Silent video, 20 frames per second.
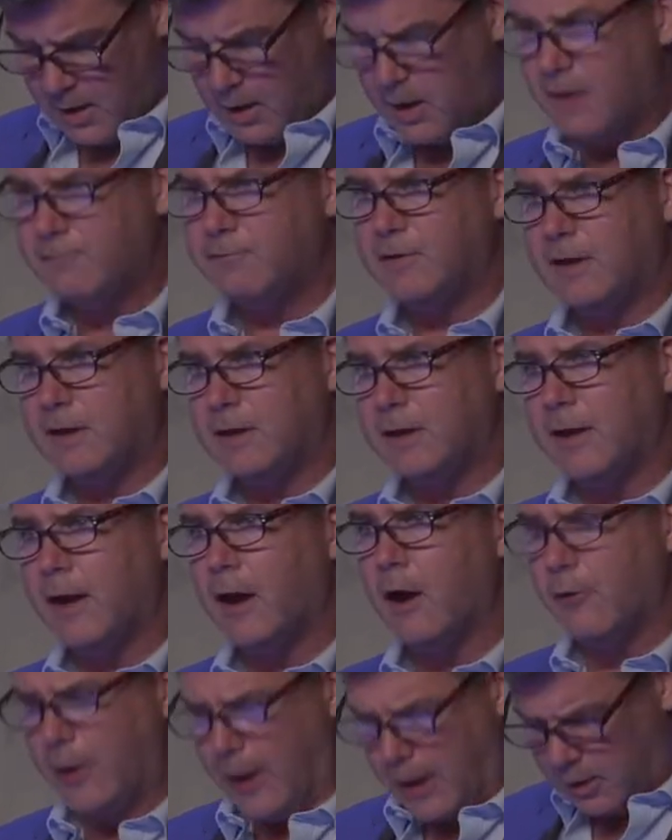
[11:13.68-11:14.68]
of killing
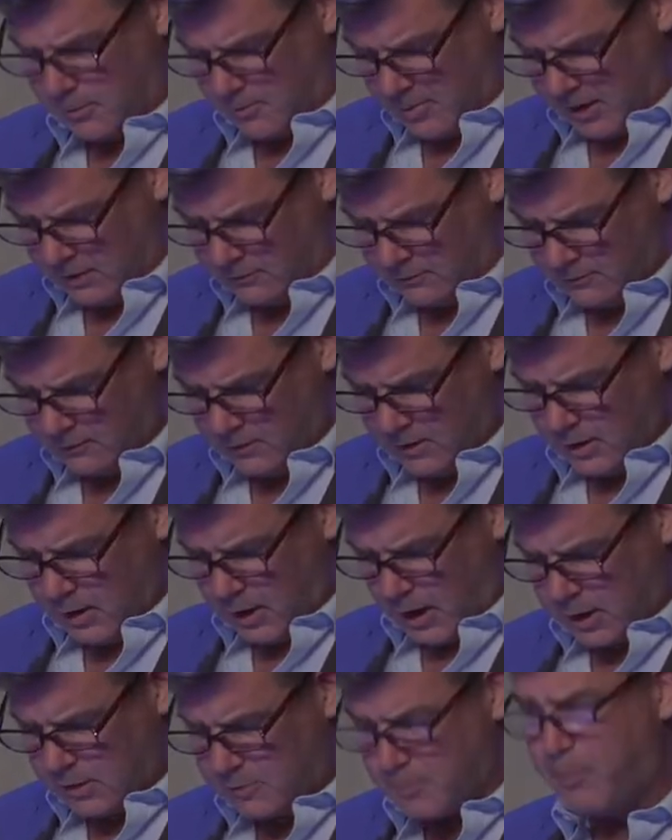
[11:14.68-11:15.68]
our enemies
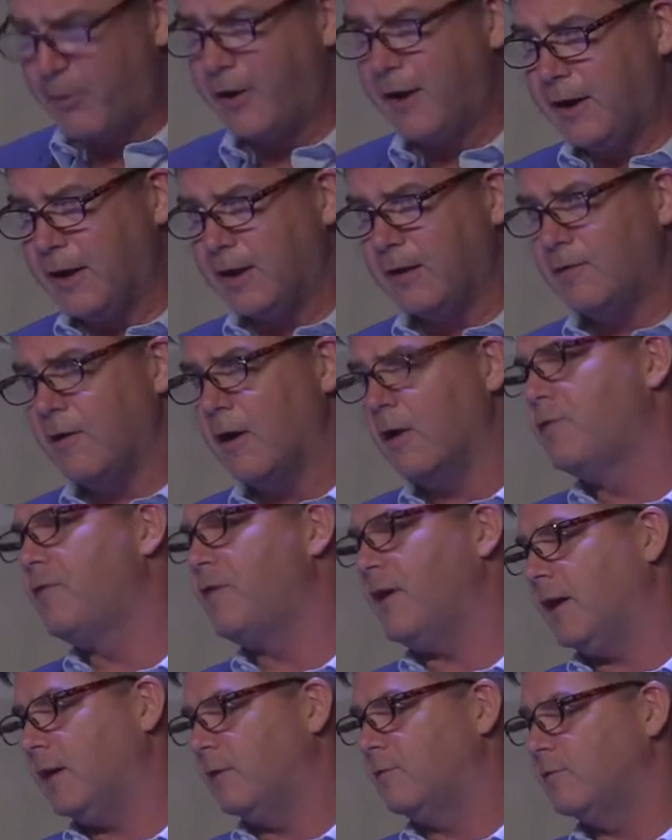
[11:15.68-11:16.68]
and breaking their
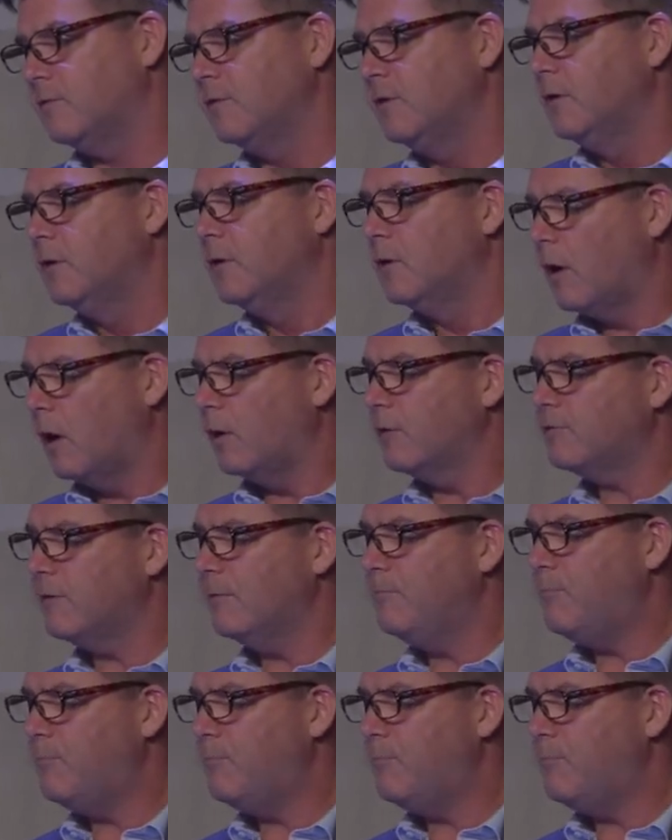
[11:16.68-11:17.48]
things, causing